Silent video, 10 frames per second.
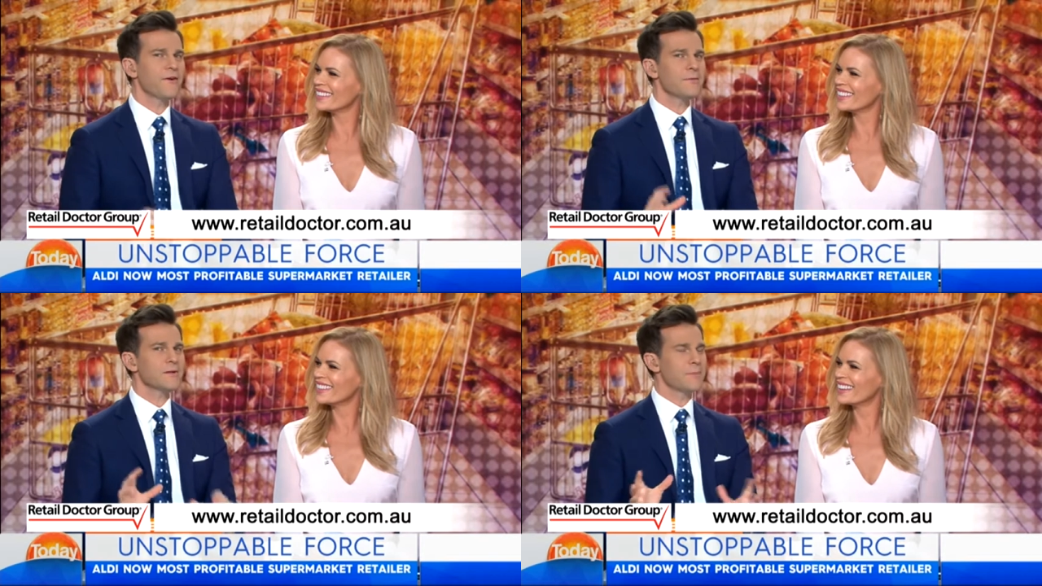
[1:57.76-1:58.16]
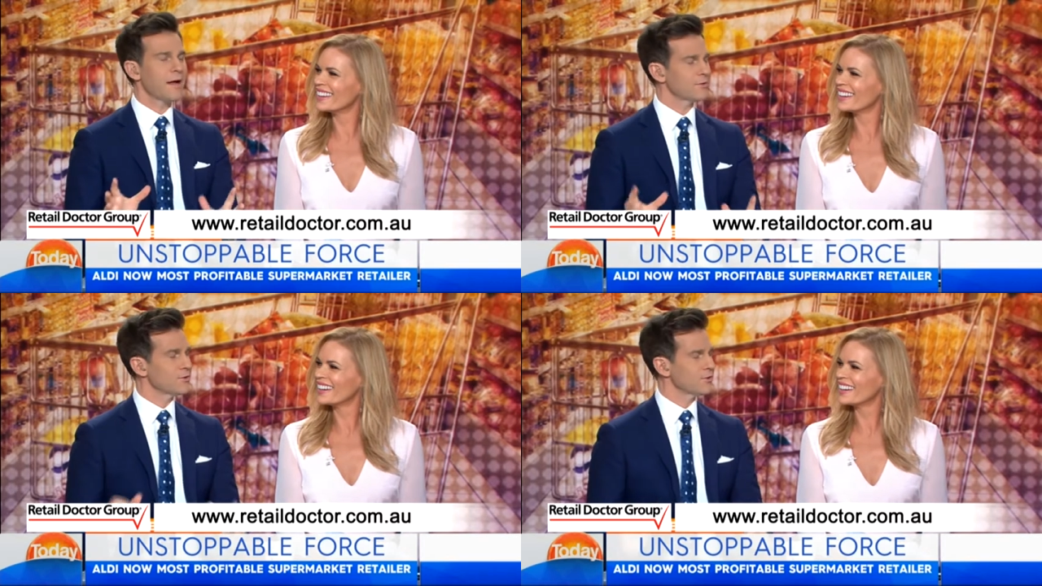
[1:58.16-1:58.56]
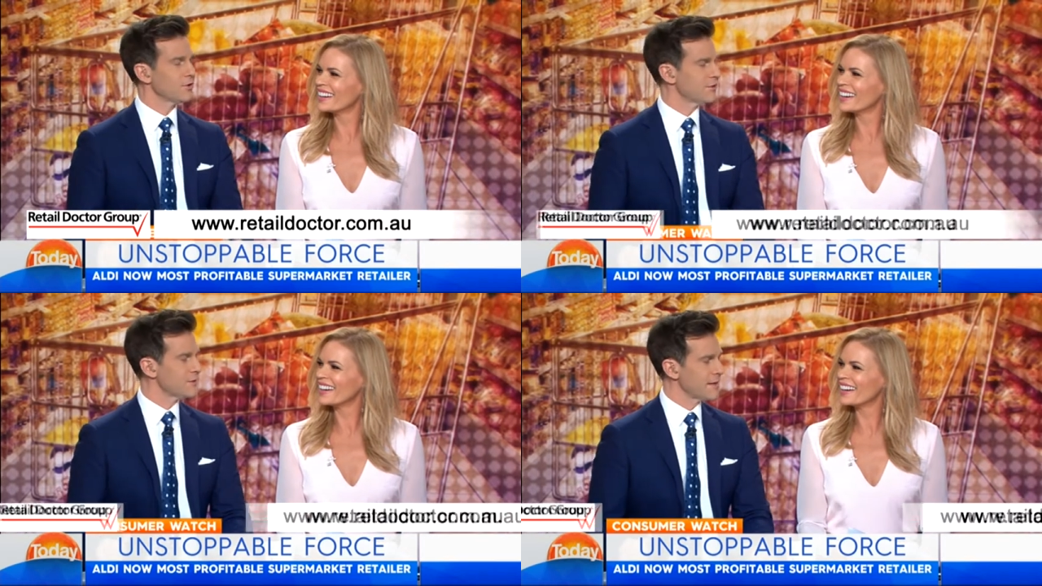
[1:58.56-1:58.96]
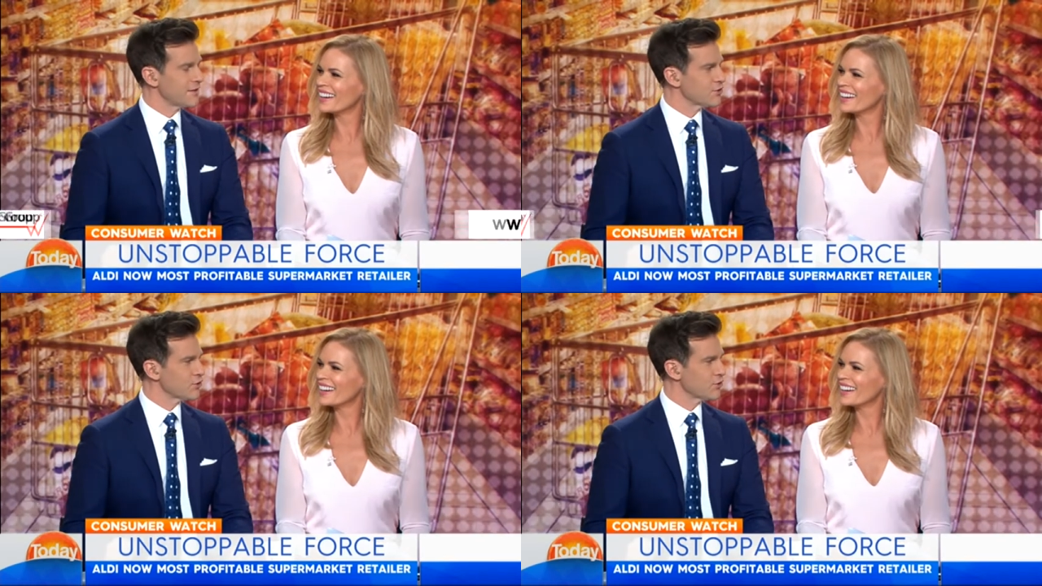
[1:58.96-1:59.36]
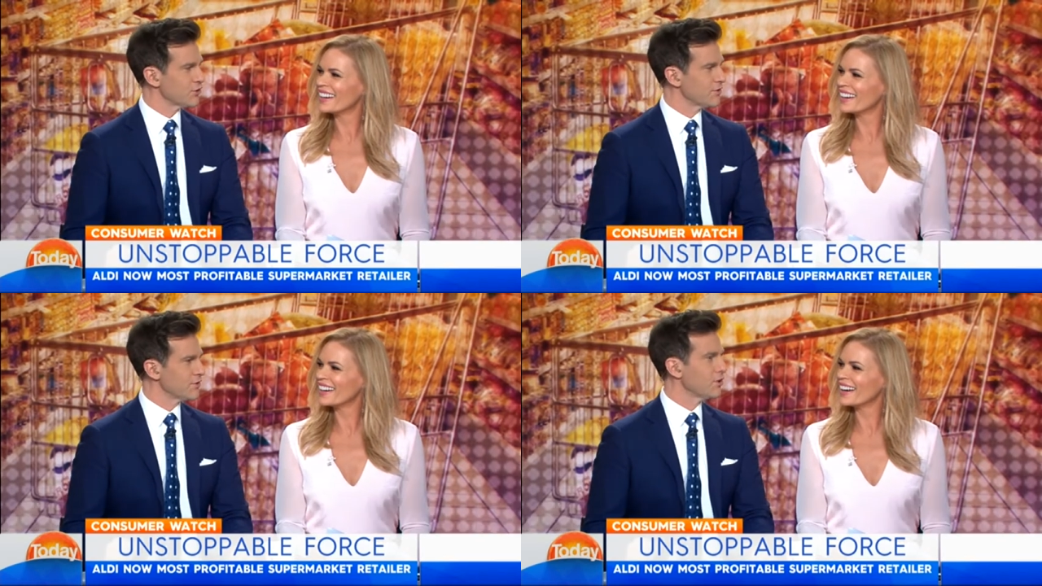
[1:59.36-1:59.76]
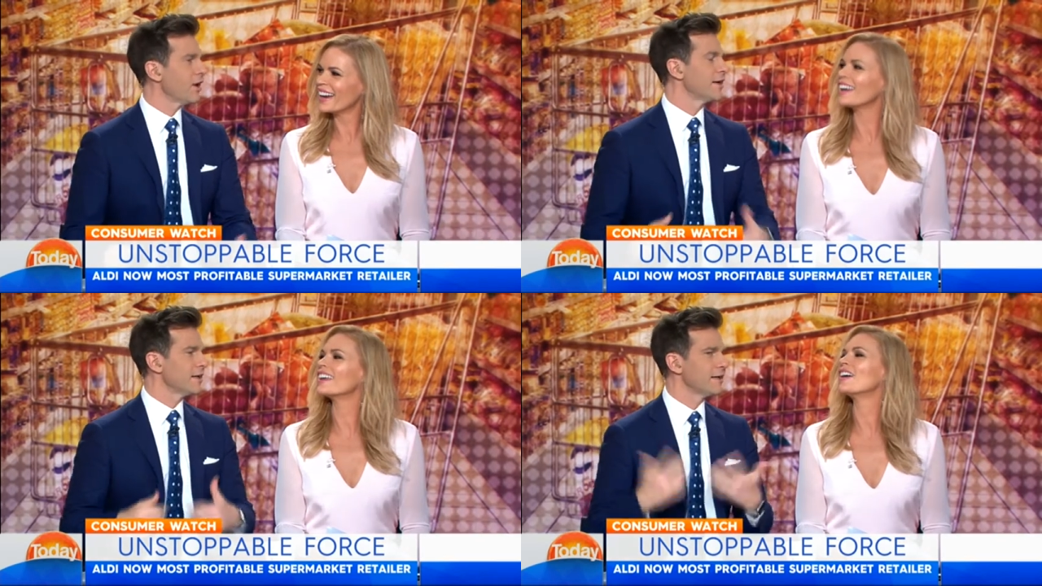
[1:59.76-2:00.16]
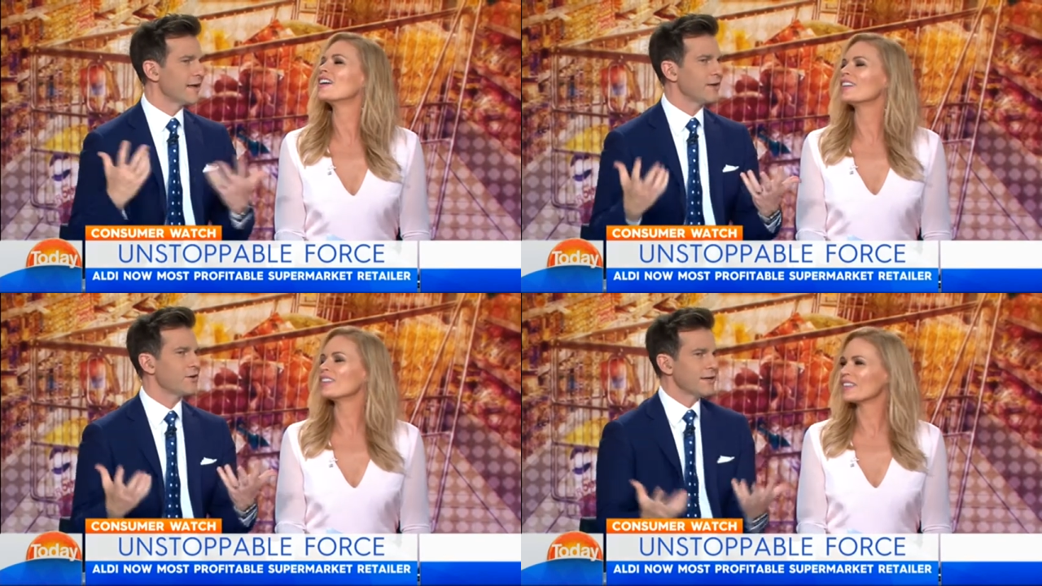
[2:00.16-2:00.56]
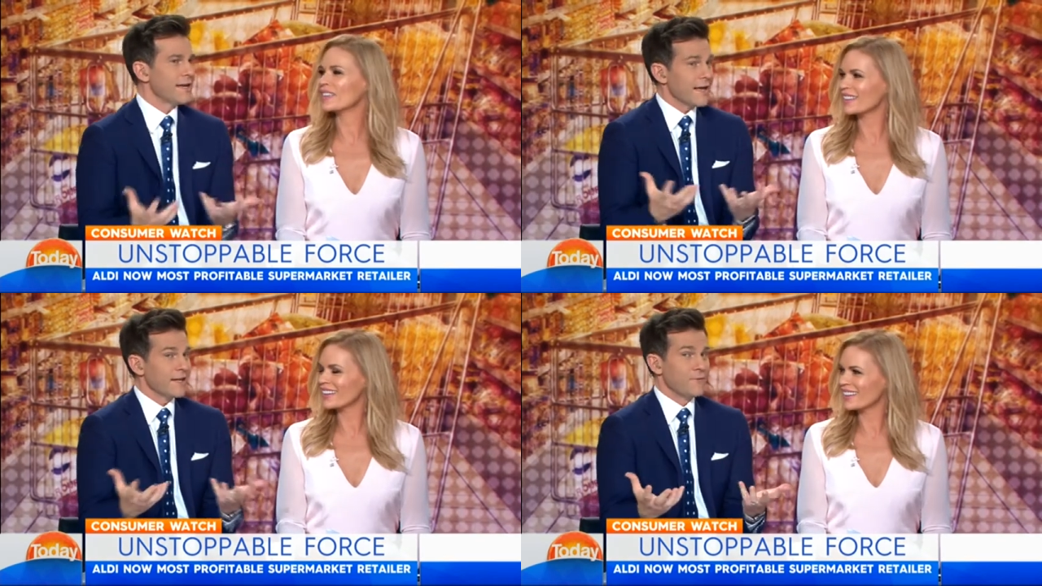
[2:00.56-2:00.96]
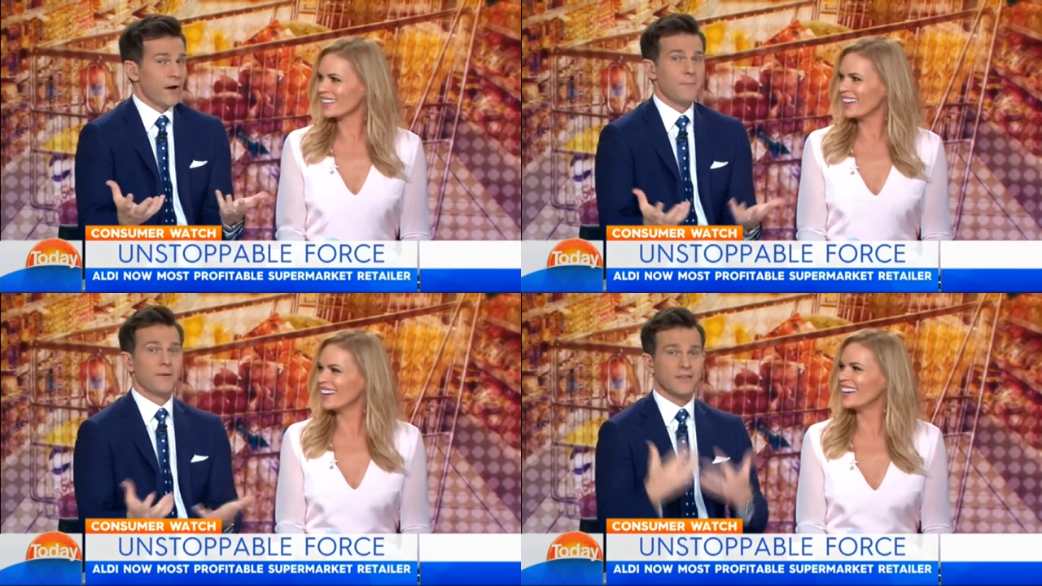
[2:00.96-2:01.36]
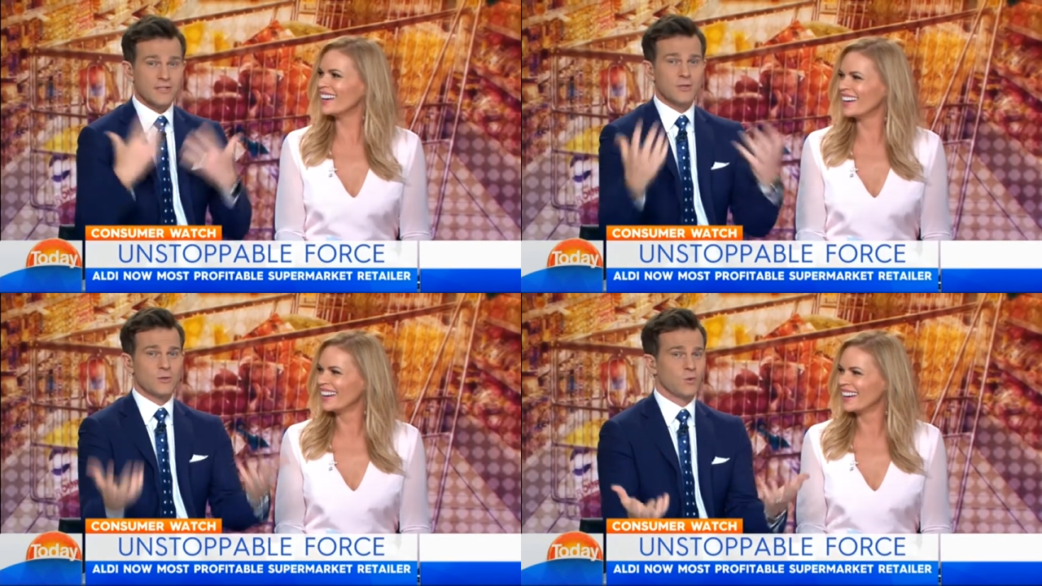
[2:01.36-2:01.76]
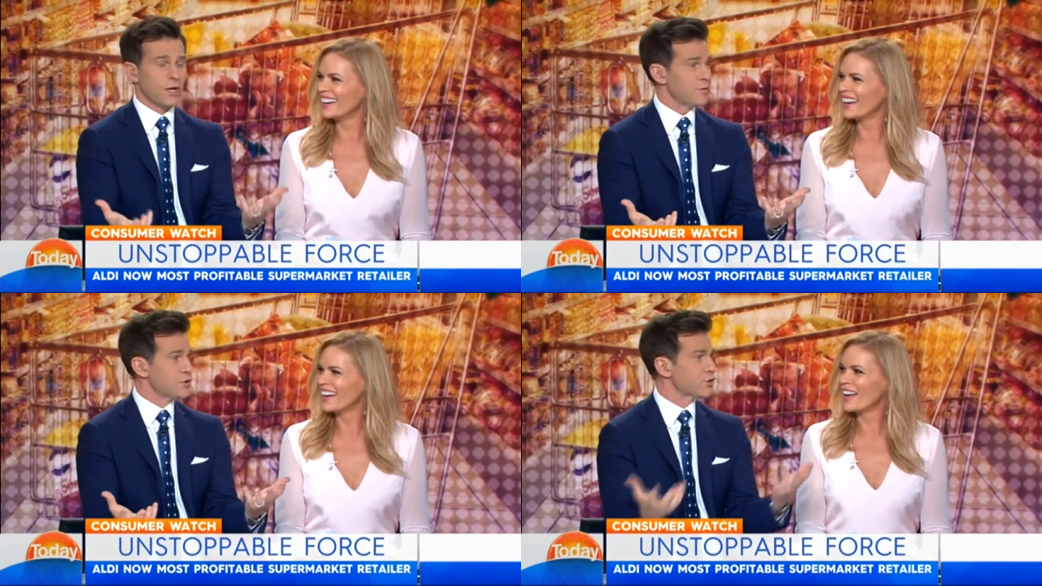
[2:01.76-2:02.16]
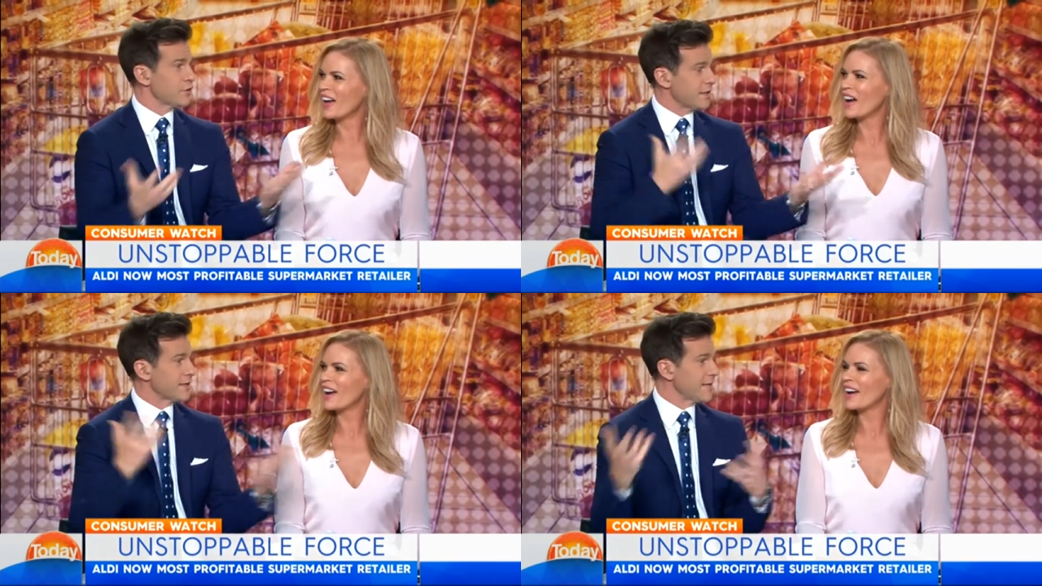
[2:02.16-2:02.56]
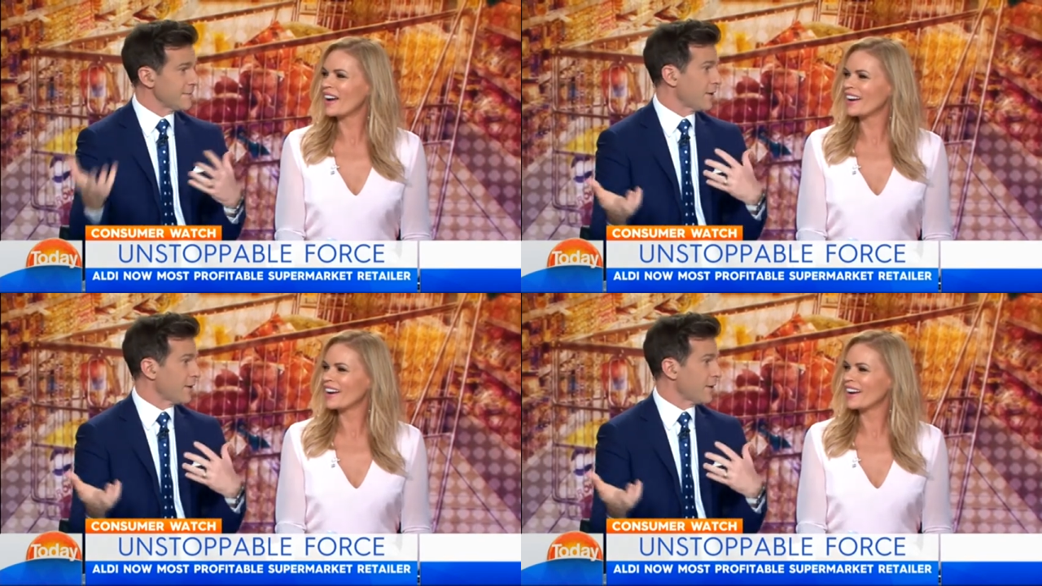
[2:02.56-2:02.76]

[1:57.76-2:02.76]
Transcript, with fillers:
Speaker 1: very much barnacled onto the main two. not in a not in a negative way, but that's just what I'm used to and they're sure.